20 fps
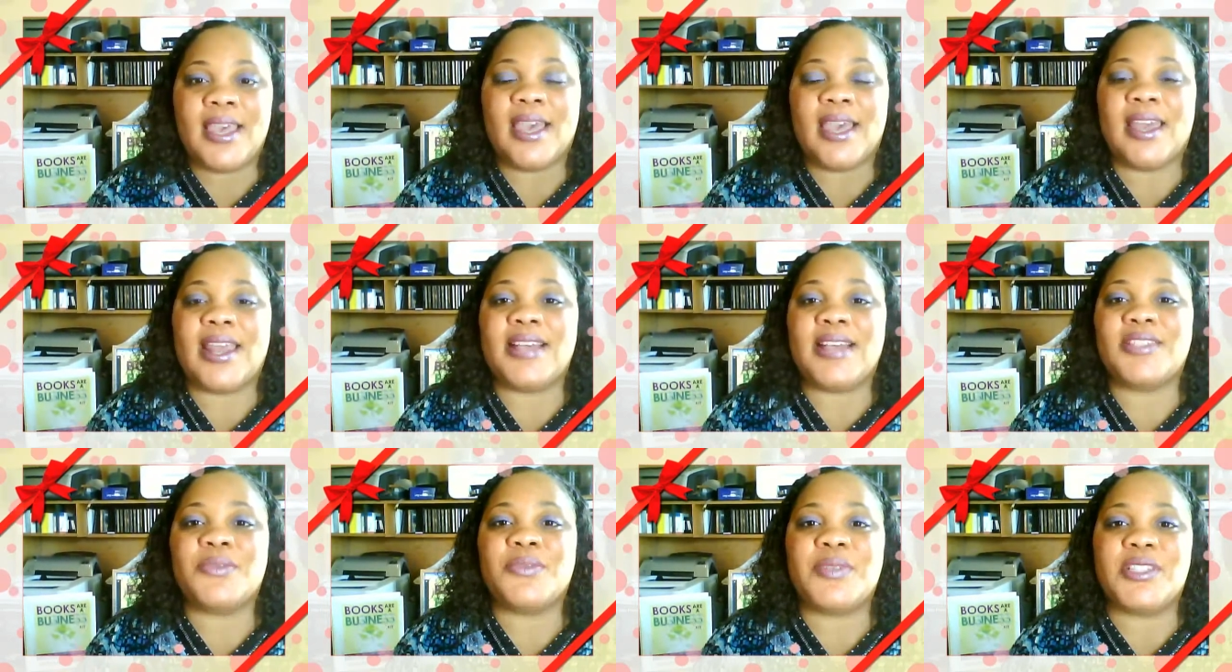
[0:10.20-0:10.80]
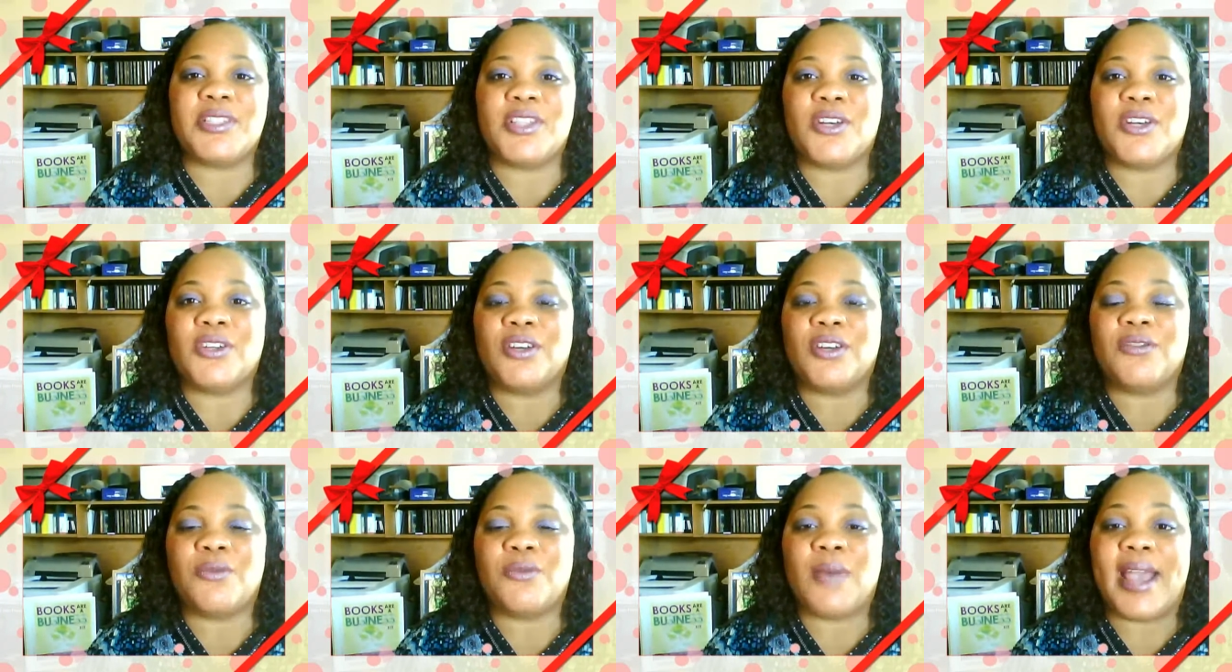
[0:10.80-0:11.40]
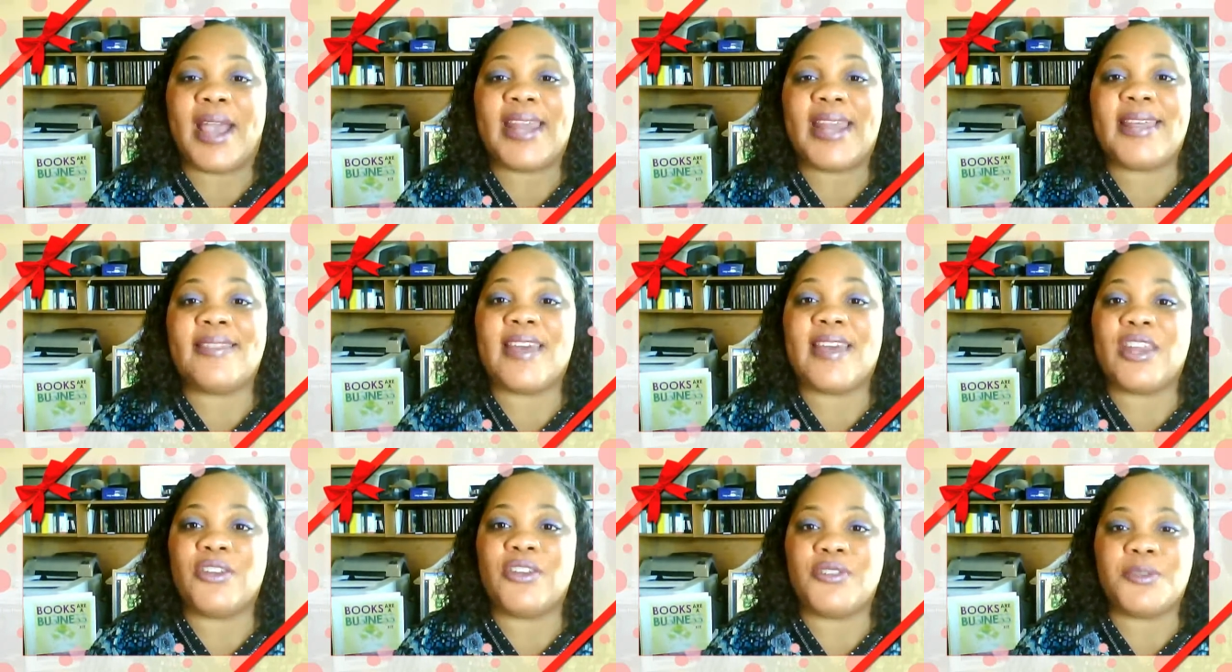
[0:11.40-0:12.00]
and as a result of
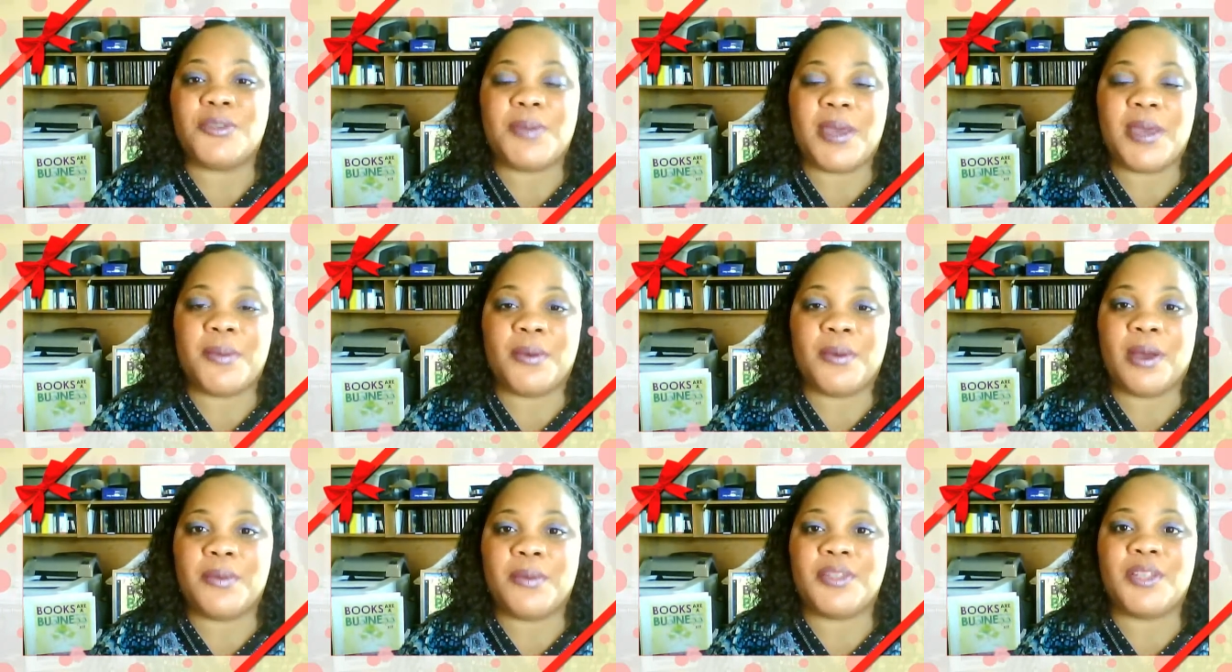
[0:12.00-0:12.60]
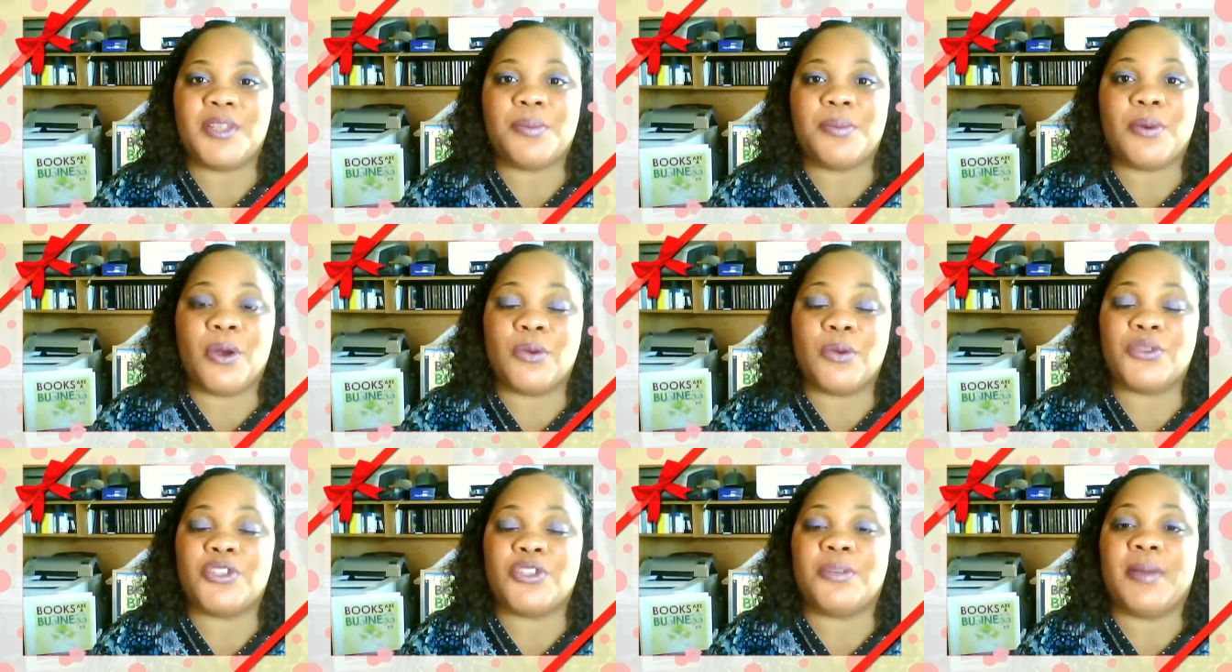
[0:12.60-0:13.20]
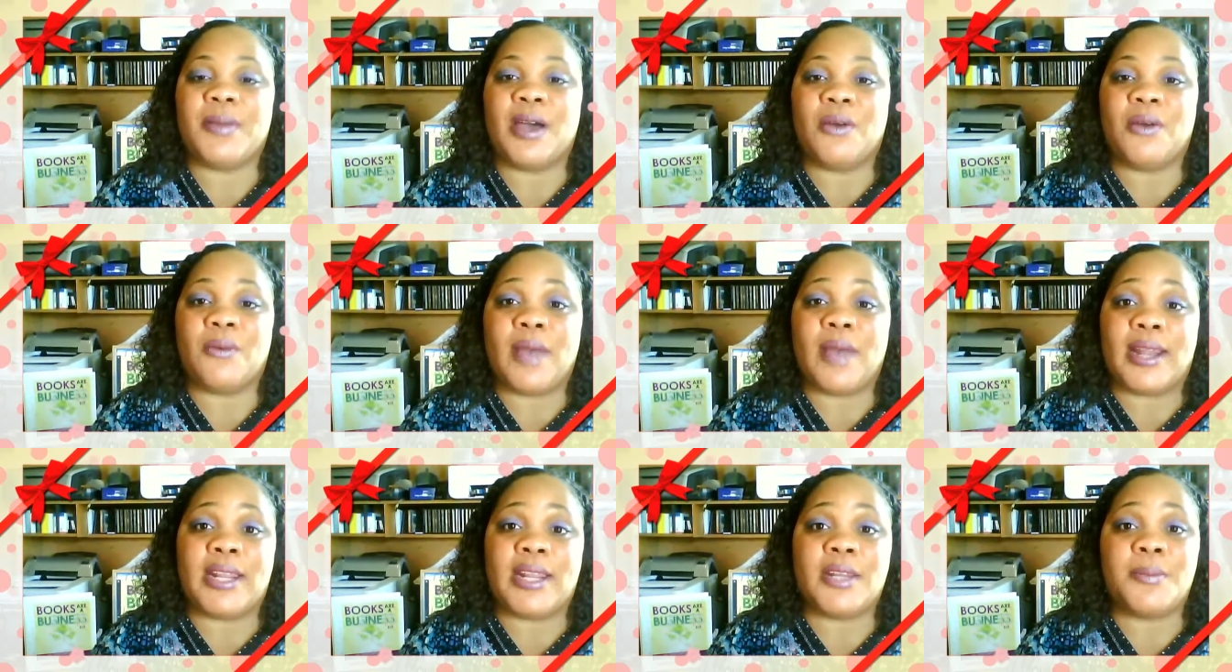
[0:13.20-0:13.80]
writing that newspaper, I was approached about
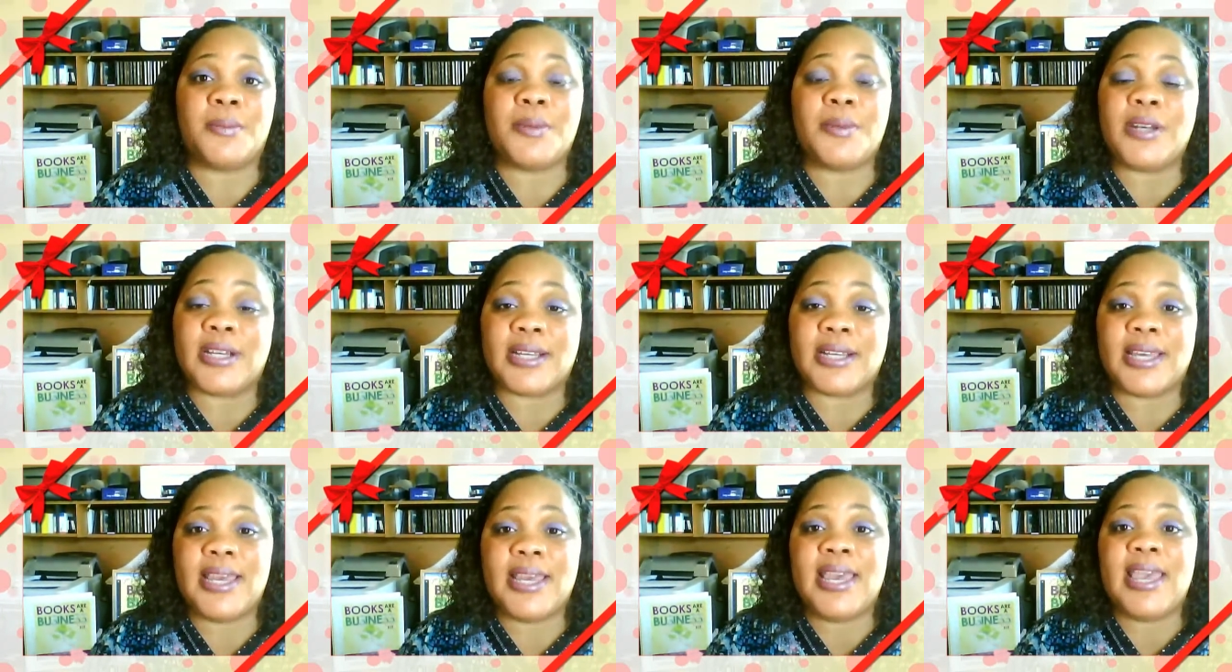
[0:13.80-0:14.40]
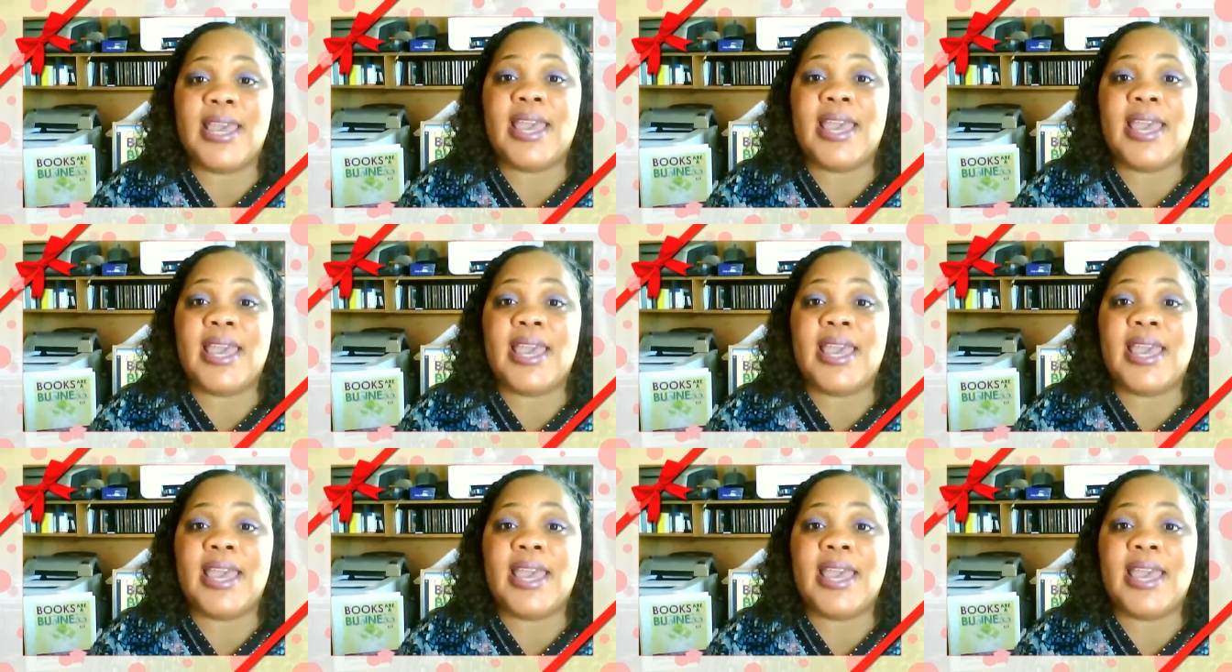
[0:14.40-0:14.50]
writing a book.